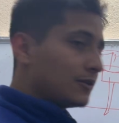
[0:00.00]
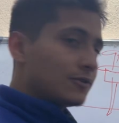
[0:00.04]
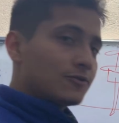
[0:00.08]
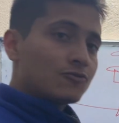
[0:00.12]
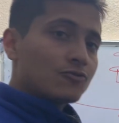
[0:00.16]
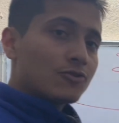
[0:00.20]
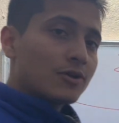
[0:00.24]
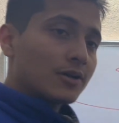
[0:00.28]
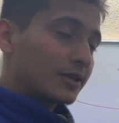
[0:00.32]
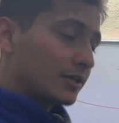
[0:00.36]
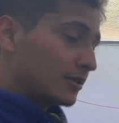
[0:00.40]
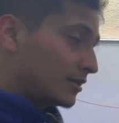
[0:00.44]

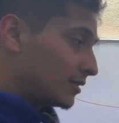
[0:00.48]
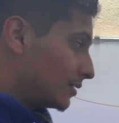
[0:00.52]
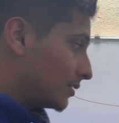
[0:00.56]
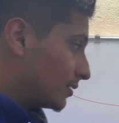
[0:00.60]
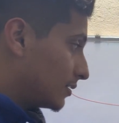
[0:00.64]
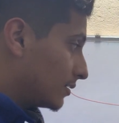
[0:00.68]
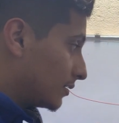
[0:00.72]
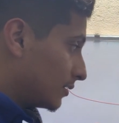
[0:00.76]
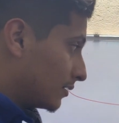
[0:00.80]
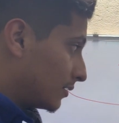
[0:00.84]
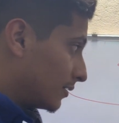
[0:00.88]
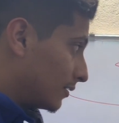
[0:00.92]
drug is
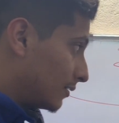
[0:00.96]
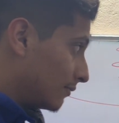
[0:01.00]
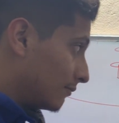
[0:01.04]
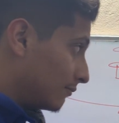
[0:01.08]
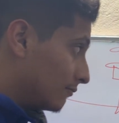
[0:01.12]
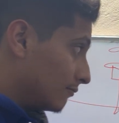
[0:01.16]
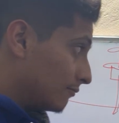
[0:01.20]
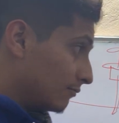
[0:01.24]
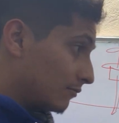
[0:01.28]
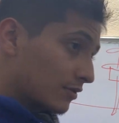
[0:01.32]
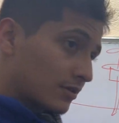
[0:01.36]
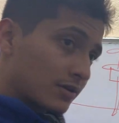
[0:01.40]

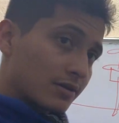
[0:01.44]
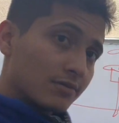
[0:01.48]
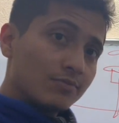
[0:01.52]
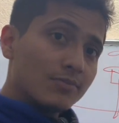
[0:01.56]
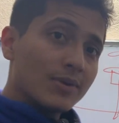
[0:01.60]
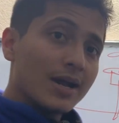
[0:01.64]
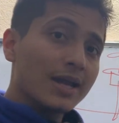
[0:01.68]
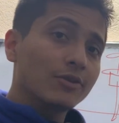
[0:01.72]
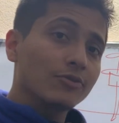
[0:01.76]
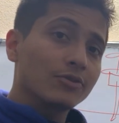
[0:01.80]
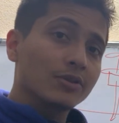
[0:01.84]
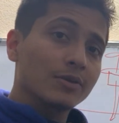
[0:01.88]

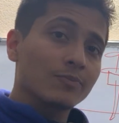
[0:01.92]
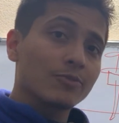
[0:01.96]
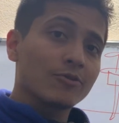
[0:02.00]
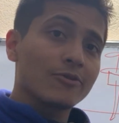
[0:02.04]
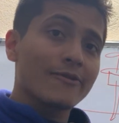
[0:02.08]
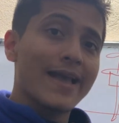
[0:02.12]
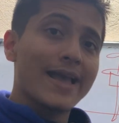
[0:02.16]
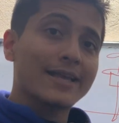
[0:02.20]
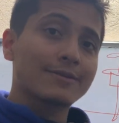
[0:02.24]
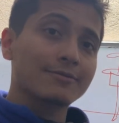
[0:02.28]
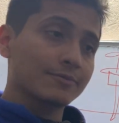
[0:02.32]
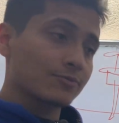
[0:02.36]
combined with the
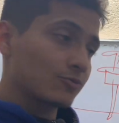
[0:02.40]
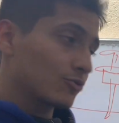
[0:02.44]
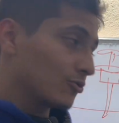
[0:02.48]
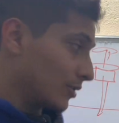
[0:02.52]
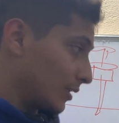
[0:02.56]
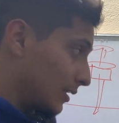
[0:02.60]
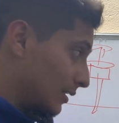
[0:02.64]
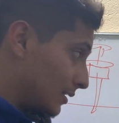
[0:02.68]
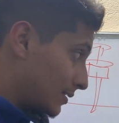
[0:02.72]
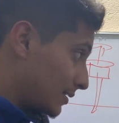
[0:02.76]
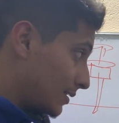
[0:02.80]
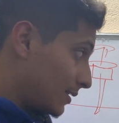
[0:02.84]
plasma
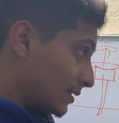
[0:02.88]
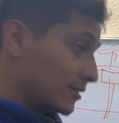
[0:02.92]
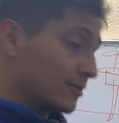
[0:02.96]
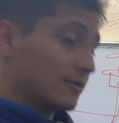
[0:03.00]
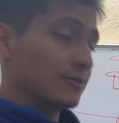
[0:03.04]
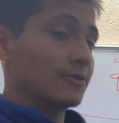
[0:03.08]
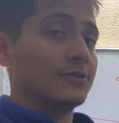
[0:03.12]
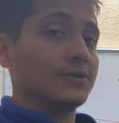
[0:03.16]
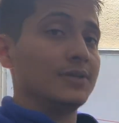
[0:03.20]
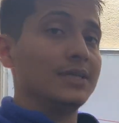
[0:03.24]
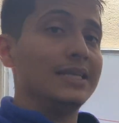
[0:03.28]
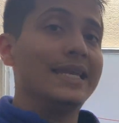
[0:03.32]
proteins, these
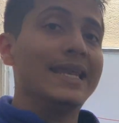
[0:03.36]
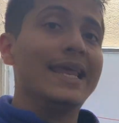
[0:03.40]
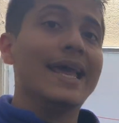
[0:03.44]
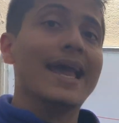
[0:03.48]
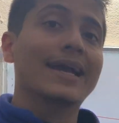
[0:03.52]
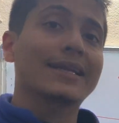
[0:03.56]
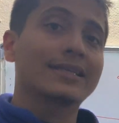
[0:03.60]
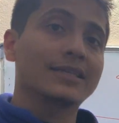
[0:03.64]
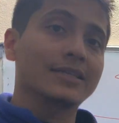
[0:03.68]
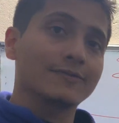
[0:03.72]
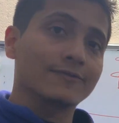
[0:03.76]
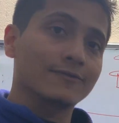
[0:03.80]
are
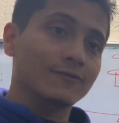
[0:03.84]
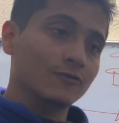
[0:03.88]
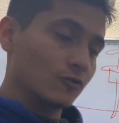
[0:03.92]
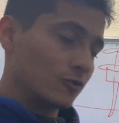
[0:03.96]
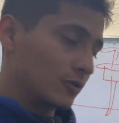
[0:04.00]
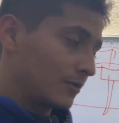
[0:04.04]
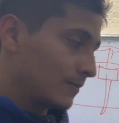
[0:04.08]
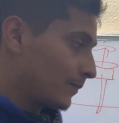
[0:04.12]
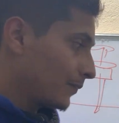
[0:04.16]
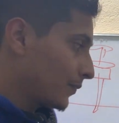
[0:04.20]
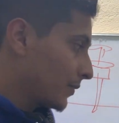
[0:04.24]
inactive form.